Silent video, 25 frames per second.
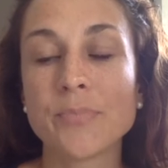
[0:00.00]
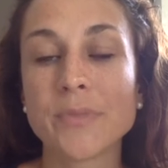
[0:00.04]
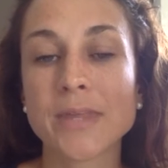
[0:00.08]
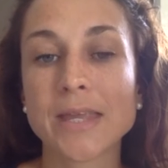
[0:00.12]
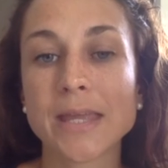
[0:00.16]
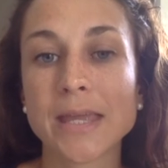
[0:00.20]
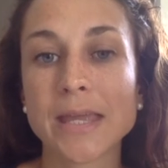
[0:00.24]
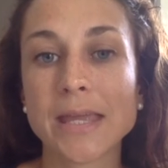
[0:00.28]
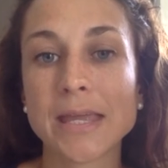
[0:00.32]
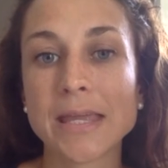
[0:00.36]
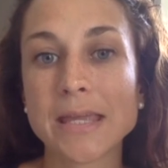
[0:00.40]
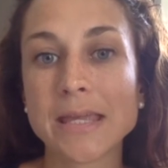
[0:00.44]

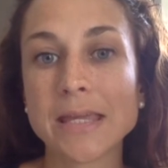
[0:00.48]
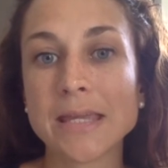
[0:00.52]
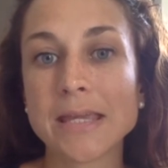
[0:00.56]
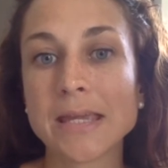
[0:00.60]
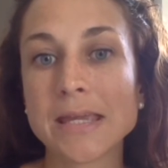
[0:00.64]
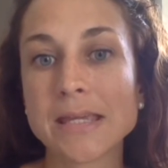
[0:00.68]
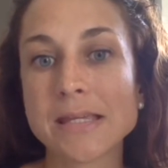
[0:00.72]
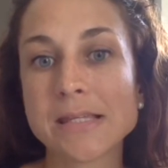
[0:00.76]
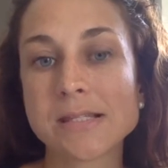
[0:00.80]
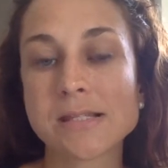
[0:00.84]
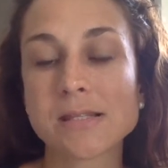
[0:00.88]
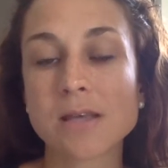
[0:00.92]
He
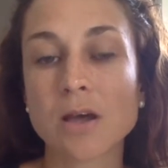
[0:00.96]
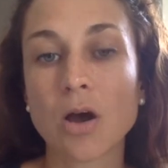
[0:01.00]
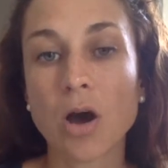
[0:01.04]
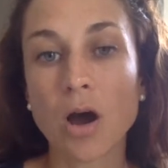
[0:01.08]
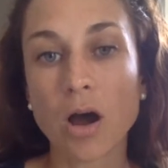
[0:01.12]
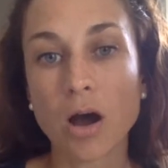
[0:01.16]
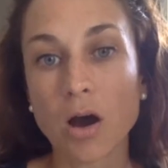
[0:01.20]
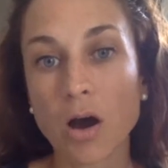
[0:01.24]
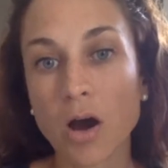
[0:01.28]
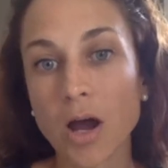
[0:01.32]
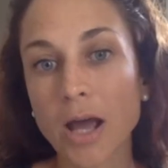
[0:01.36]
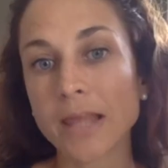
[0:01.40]
is a
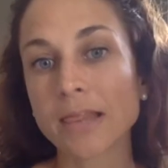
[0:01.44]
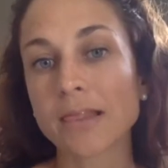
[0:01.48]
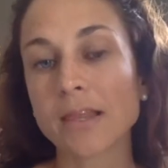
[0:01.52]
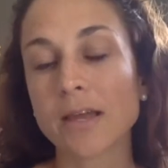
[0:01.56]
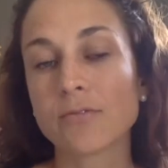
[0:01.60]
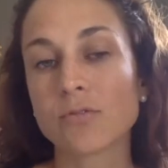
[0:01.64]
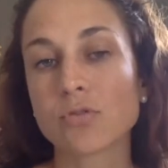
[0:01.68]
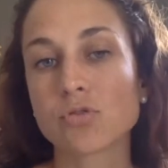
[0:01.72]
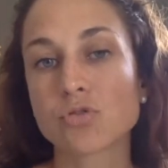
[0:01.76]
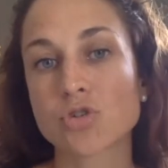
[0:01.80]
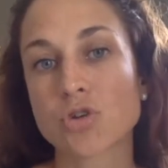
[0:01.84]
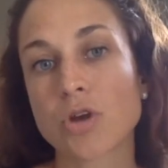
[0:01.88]

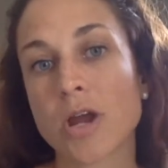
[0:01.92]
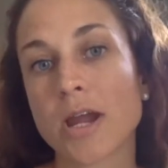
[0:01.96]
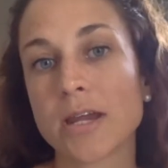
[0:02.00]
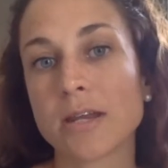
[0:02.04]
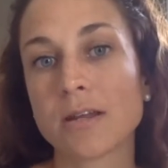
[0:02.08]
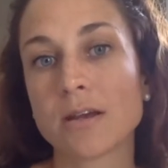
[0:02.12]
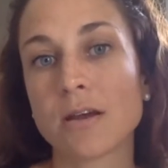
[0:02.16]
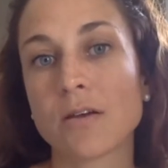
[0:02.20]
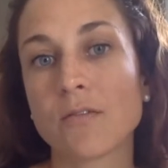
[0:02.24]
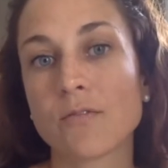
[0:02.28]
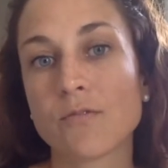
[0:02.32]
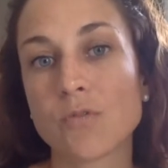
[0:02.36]
high-level
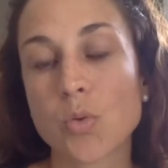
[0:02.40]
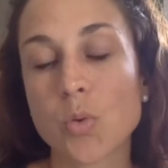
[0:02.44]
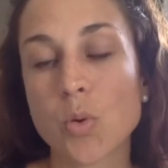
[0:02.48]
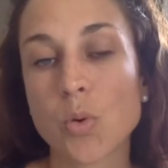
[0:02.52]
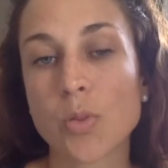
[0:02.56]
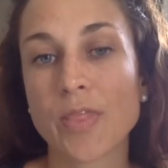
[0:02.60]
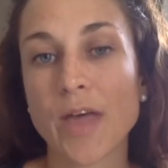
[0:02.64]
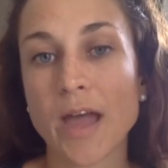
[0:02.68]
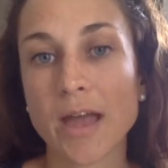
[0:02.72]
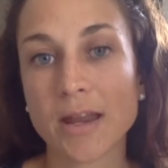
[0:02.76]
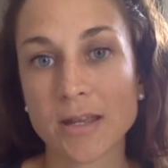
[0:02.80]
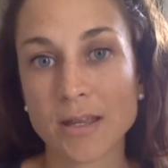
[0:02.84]
trainer for
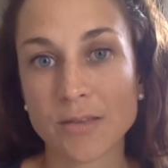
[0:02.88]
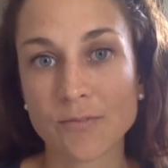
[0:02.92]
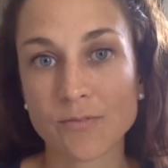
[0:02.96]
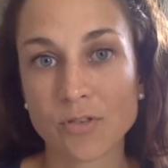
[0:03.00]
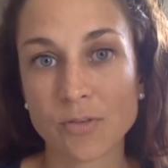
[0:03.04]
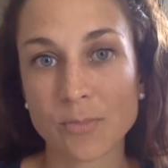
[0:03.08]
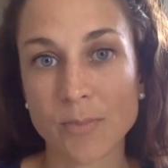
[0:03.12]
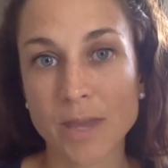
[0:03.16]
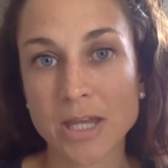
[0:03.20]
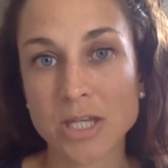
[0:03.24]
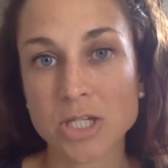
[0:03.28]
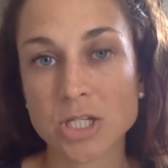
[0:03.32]
that
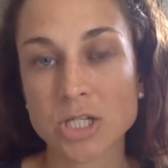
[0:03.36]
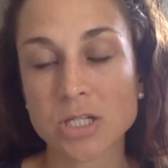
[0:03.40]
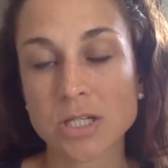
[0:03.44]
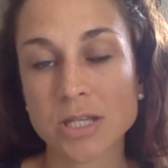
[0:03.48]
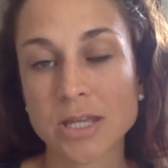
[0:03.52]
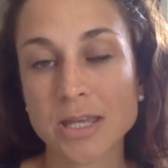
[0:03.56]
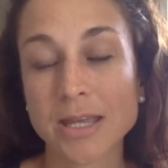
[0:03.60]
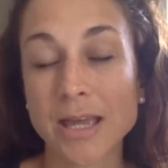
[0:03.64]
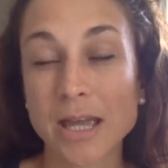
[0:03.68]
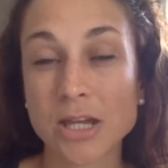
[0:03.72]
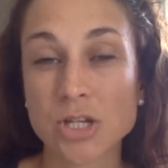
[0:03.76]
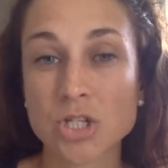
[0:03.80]
information.
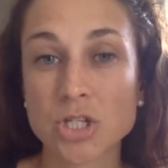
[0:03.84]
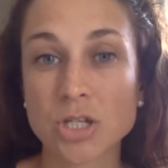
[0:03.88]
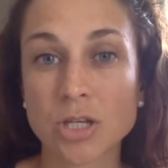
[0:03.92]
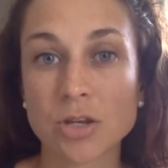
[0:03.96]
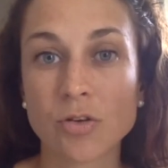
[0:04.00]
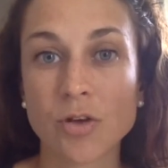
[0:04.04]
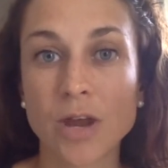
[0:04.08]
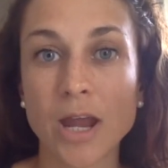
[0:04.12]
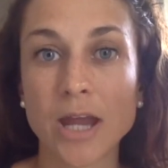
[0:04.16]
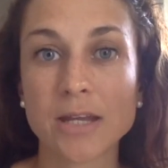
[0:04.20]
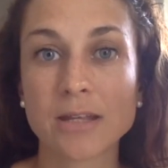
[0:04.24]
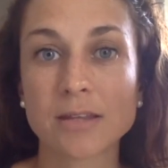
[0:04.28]
He actually
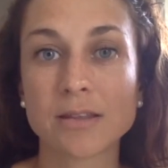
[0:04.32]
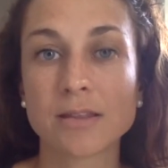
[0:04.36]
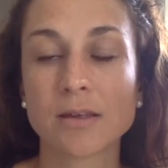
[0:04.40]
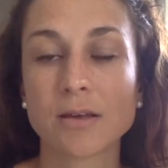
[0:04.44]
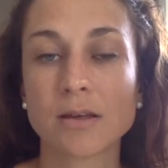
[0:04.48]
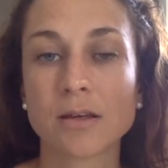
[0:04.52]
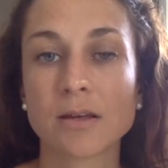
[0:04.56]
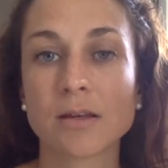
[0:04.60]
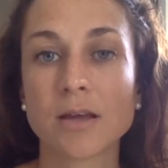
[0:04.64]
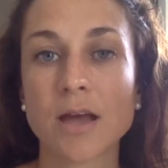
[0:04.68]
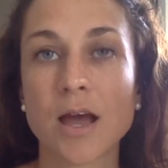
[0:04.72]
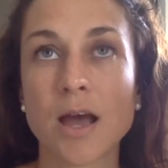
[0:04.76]
created
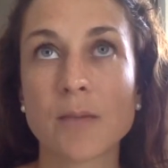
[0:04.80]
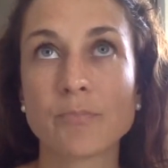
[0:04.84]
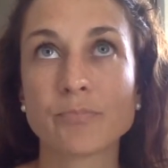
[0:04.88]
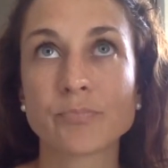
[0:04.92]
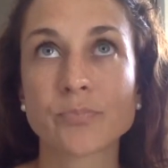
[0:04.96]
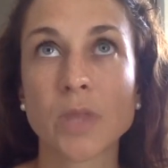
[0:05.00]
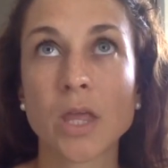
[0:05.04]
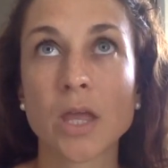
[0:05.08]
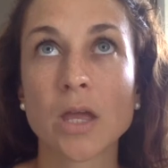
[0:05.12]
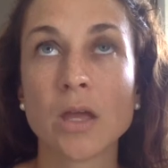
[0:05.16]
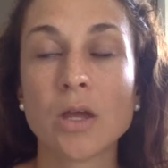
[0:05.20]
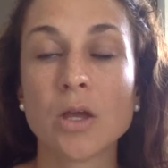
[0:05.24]

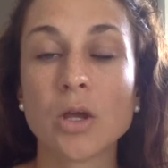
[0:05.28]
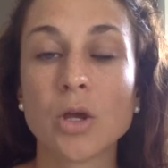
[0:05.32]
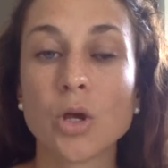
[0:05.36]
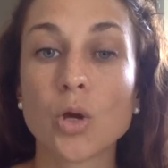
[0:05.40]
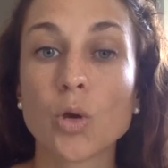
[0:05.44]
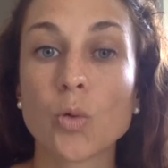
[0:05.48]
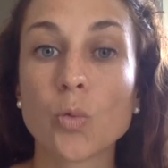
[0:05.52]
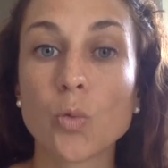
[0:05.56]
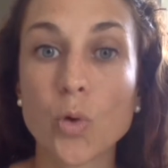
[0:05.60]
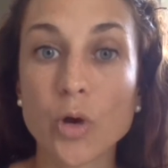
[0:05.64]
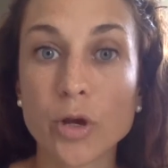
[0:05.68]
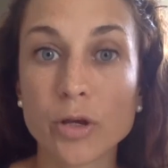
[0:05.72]
the
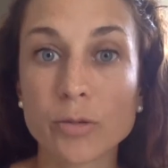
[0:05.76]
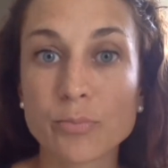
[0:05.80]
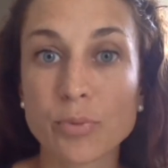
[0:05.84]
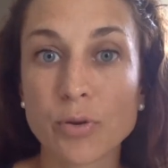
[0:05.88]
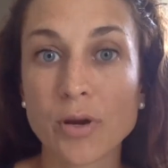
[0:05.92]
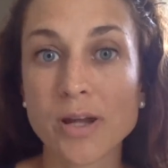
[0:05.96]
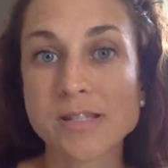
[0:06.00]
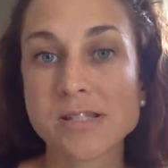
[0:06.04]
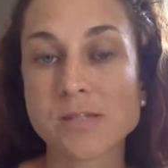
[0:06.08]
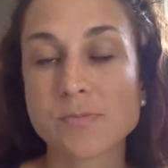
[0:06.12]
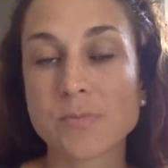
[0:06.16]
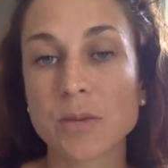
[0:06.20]

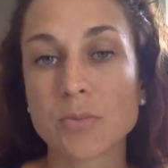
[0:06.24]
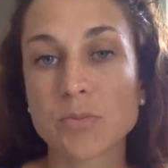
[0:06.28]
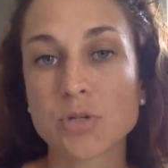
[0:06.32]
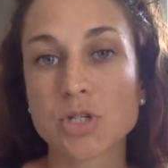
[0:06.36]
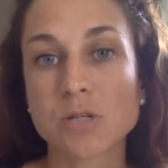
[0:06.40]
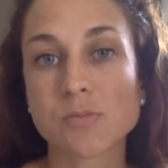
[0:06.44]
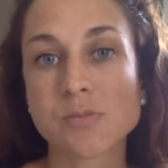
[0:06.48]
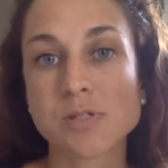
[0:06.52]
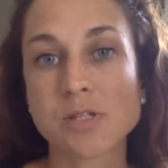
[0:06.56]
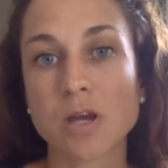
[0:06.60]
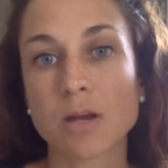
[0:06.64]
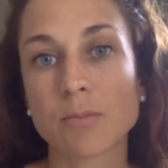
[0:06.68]
WordPress
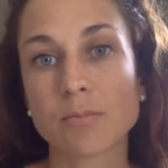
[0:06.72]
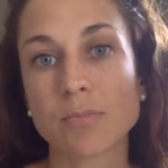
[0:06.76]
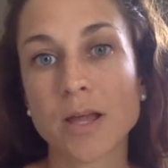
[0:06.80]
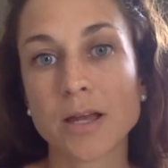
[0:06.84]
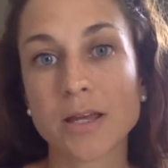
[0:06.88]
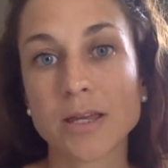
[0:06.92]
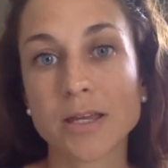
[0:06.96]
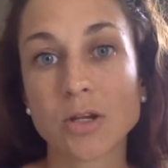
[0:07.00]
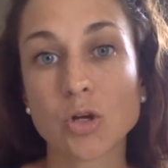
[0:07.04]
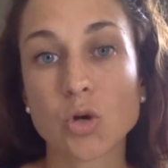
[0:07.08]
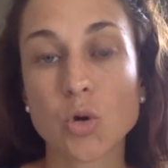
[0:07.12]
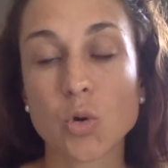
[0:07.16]
membership site
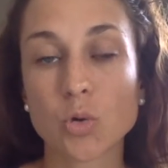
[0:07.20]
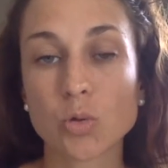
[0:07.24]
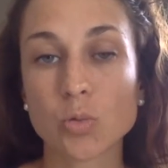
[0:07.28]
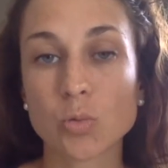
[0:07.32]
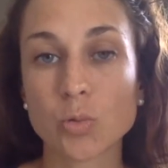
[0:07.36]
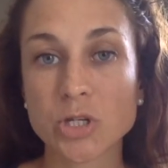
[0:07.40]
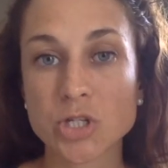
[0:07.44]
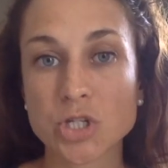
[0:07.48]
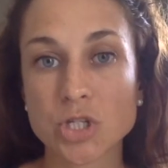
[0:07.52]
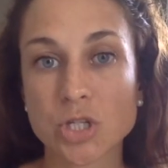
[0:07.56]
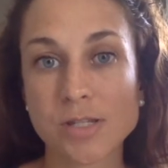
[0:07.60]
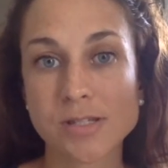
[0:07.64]
plugin called
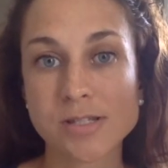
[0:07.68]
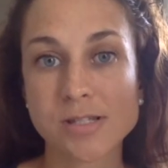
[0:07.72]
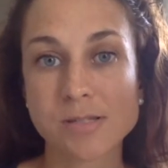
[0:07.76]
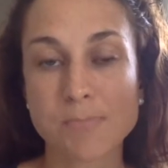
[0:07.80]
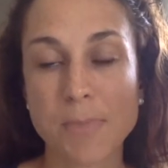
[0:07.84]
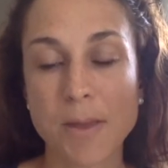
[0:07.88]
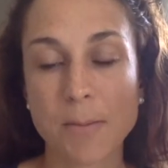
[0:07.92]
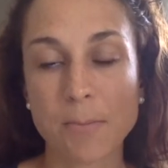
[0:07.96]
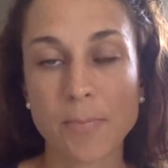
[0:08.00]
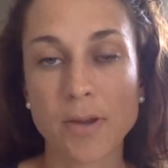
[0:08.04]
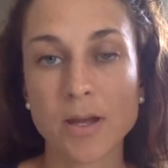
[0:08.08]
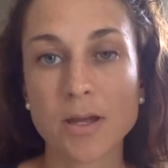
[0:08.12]
Wishlist
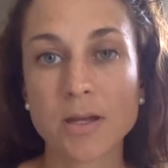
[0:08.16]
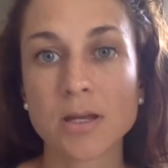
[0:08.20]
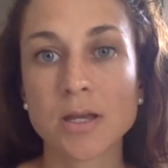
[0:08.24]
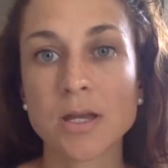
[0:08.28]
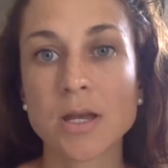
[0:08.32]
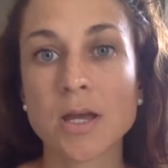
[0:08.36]
Member,